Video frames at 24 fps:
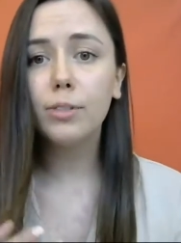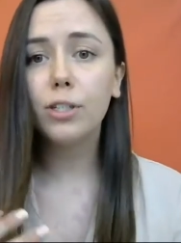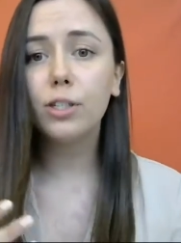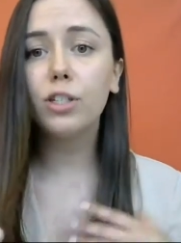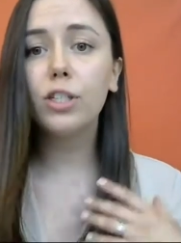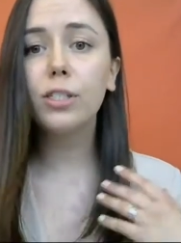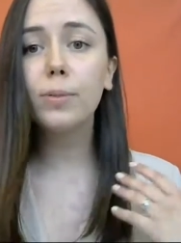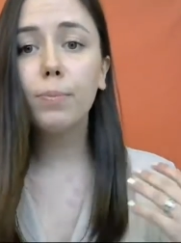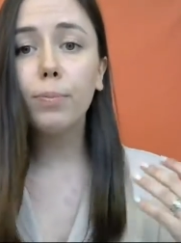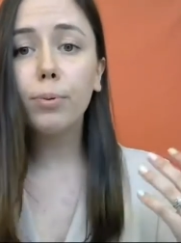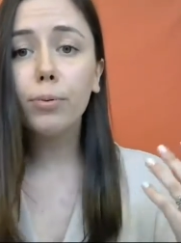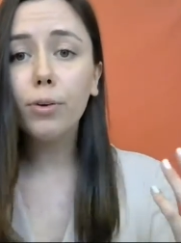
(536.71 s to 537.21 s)
So
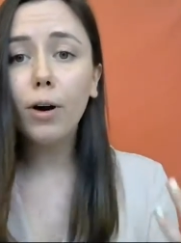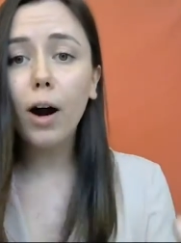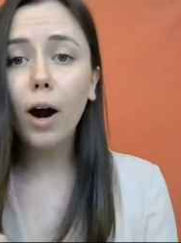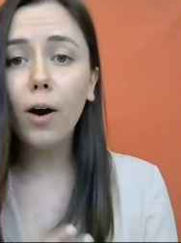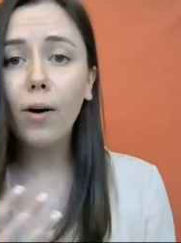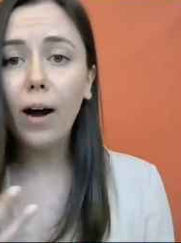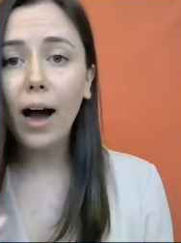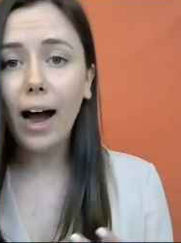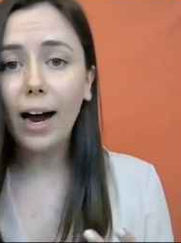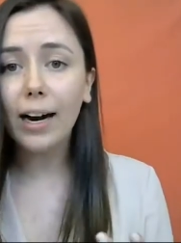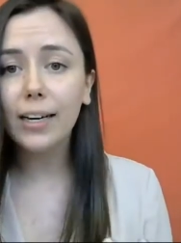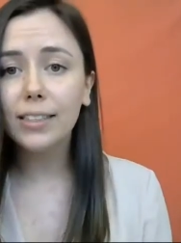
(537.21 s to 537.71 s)
just
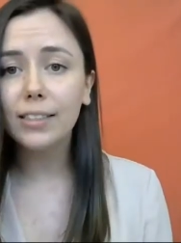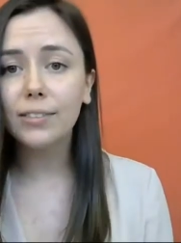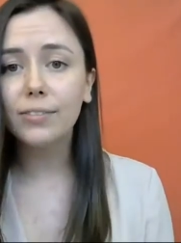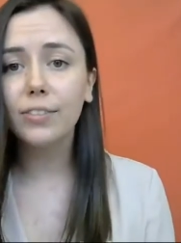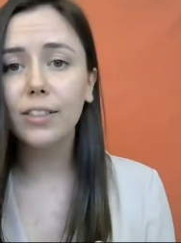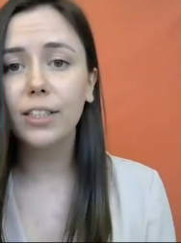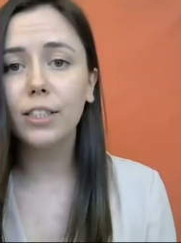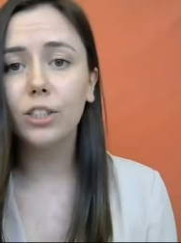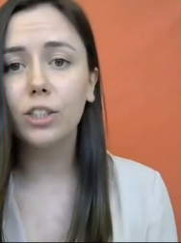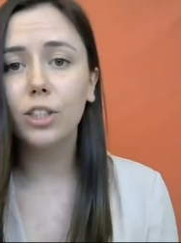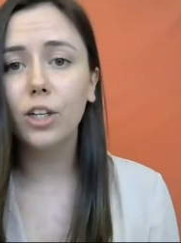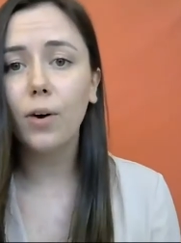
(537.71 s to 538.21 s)

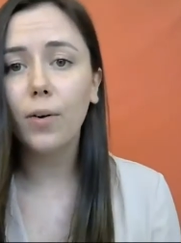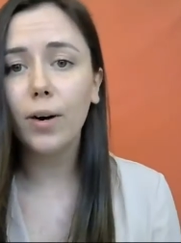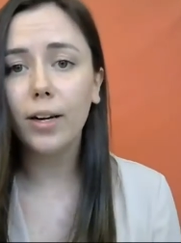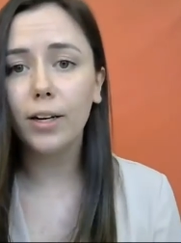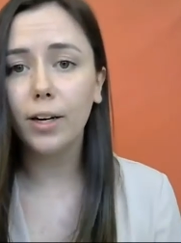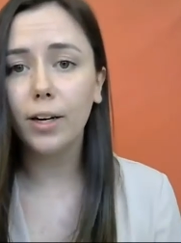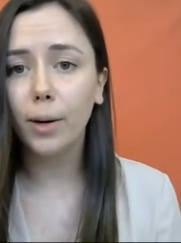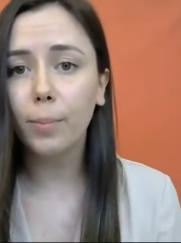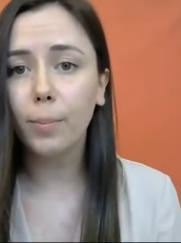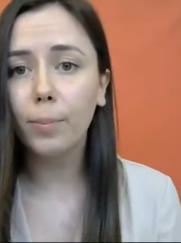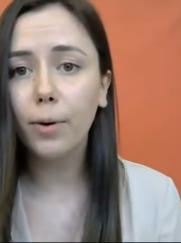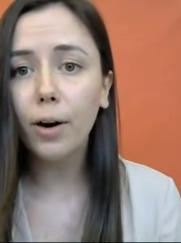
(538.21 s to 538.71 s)
proactively
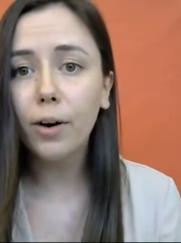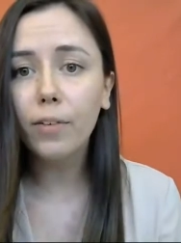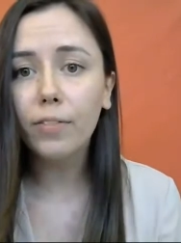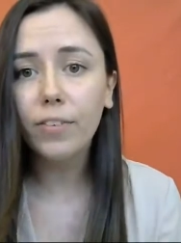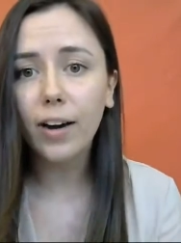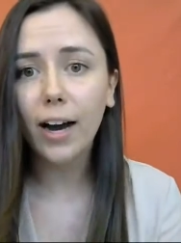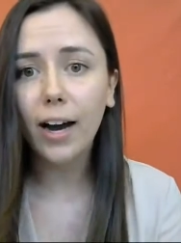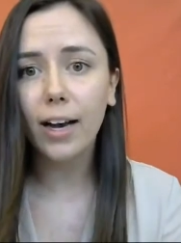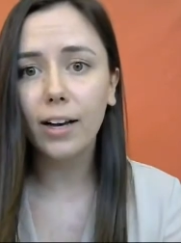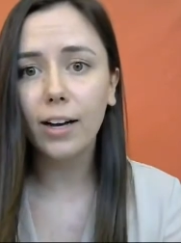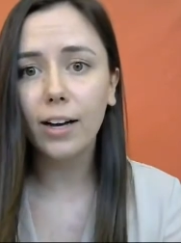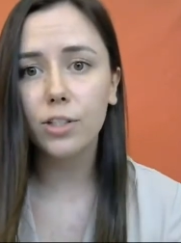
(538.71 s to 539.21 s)
showing your
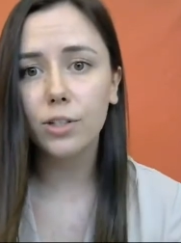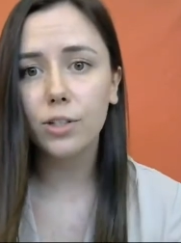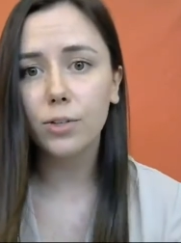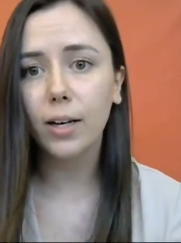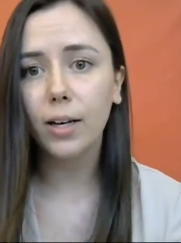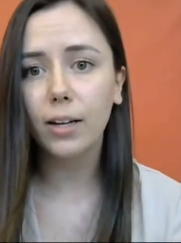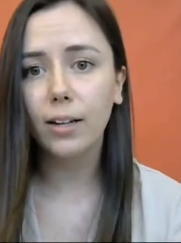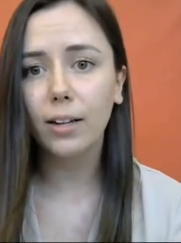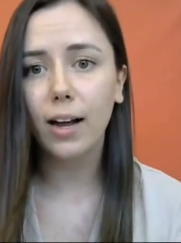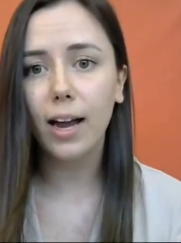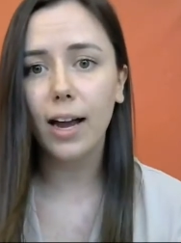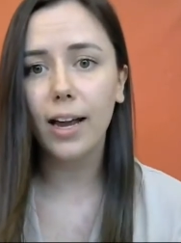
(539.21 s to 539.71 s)
profile to
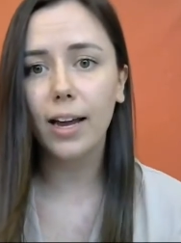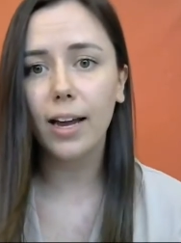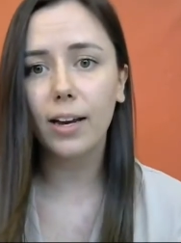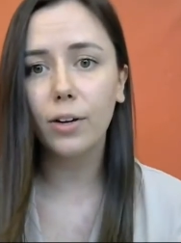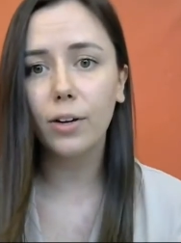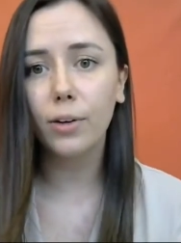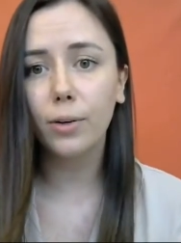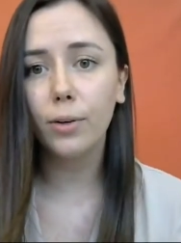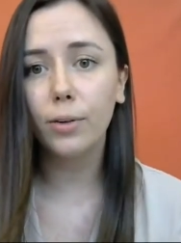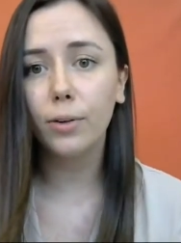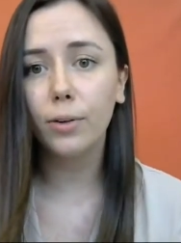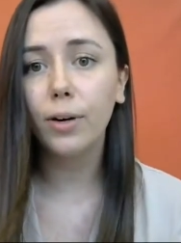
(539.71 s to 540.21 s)
a
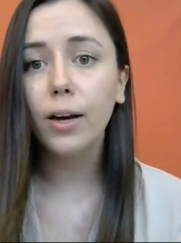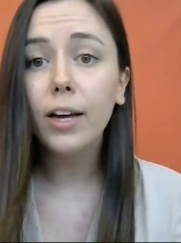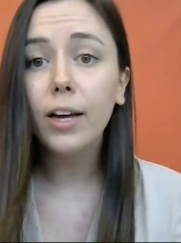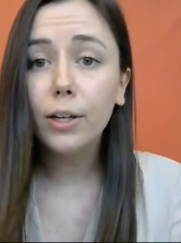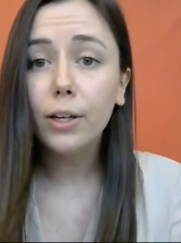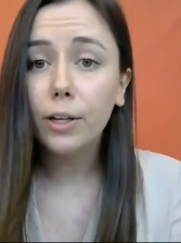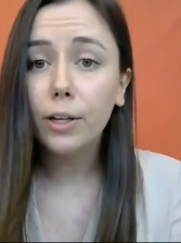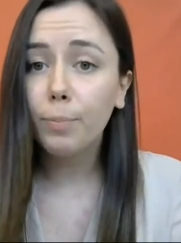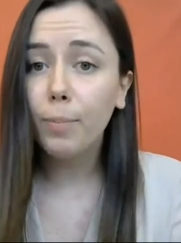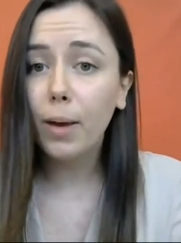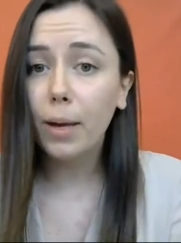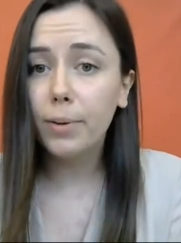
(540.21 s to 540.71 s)
client who
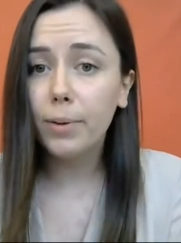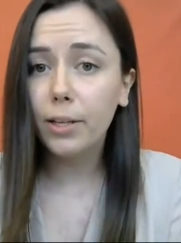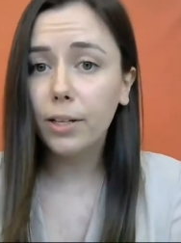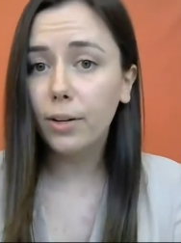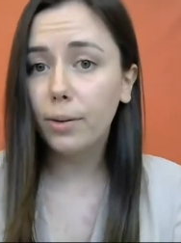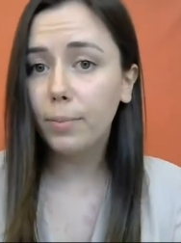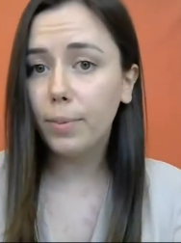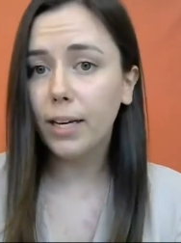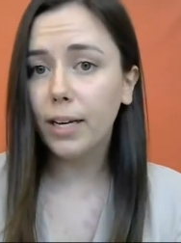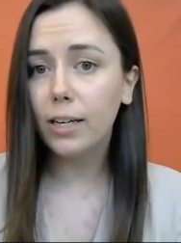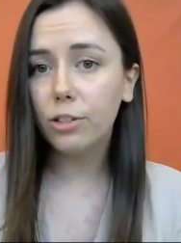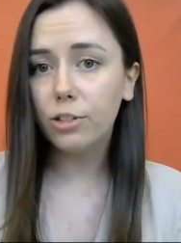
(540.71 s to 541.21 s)
maybe
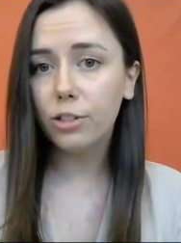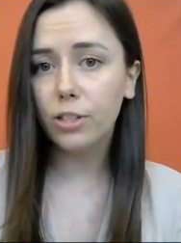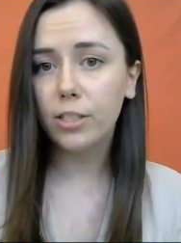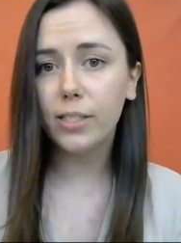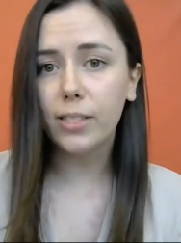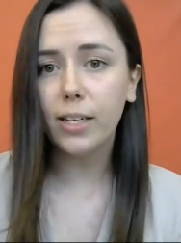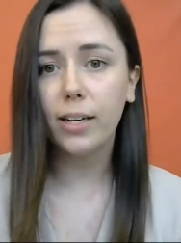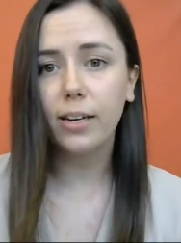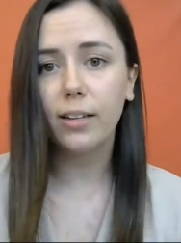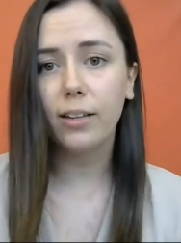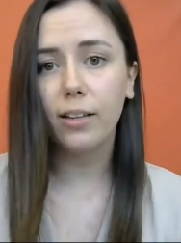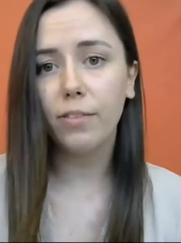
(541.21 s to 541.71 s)
you'd be
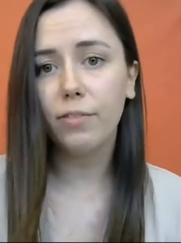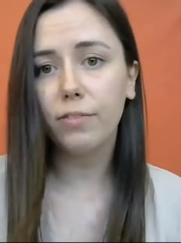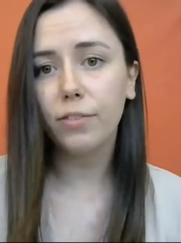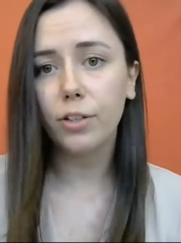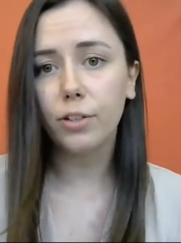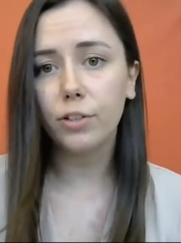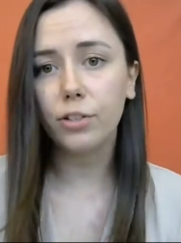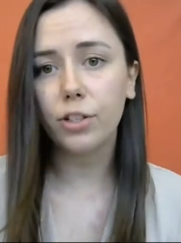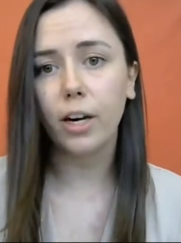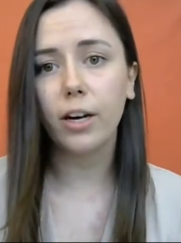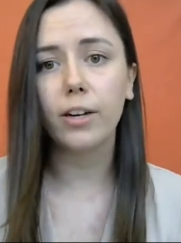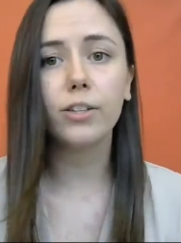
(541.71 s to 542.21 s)
interested in the
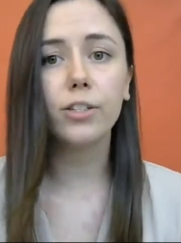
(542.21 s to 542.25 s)
future.